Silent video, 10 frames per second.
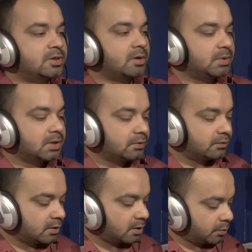Ramil
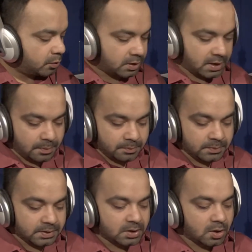for a program
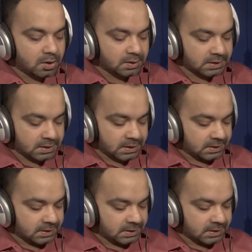called